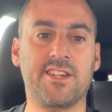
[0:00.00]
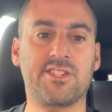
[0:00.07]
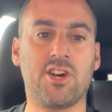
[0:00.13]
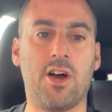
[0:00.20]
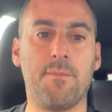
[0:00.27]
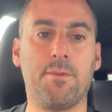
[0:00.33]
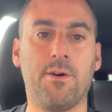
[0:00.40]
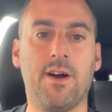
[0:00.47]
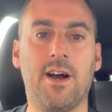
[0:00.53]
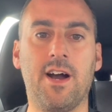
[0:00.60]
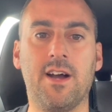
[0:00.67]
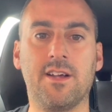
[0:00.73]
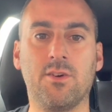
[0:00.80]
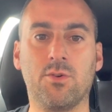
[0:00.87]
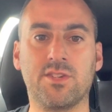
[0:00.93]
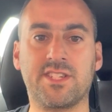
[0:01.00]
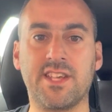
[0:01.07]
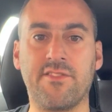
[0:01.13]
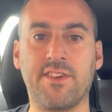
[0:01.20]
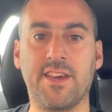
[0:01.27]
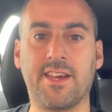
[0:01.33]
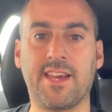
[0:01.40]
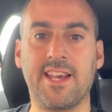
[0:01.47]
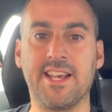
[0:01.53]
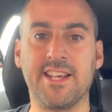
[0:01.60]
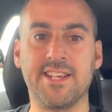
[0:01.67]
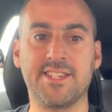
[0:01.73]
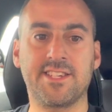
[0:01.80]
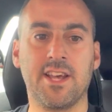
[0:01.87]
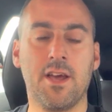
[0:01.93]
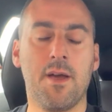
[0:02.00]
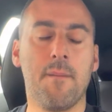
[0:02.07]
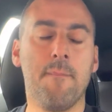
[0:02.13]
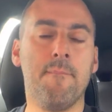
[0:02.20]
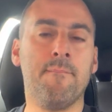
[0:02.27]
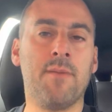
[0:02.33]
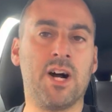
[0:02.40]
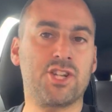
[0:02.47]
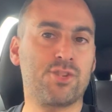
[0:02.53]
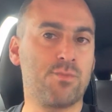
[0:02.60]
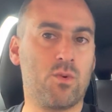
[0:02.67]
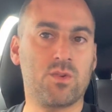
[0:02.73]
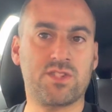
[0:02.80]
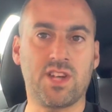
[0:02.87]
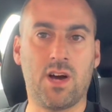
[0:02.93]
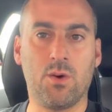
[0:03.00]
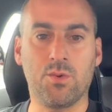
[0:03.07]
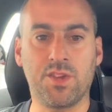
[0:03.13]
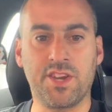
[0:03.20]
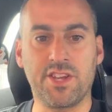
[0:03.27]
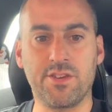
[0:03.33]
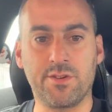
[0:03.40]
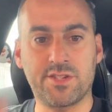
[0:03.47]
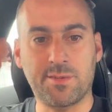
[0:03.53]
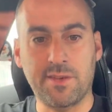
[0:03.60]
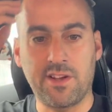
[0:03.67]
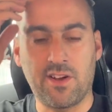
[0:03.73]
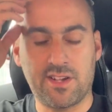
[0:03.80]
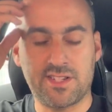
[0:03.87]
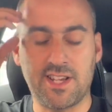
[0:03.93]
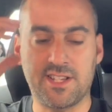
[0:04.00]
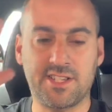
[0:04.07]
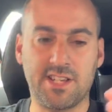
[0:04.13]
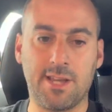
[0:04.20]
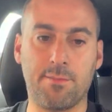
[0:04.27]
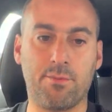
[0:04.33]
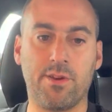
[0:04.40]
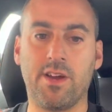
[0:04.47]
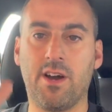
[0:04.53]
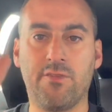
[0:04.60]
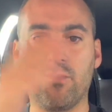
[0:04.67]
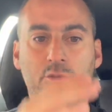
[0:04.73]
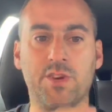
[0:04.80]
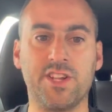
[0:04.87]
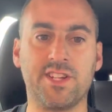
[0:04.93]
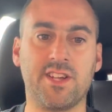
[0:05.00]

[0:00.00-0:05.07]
type or Civic is much more subtle than it used to be. Like I say, slippery. I've already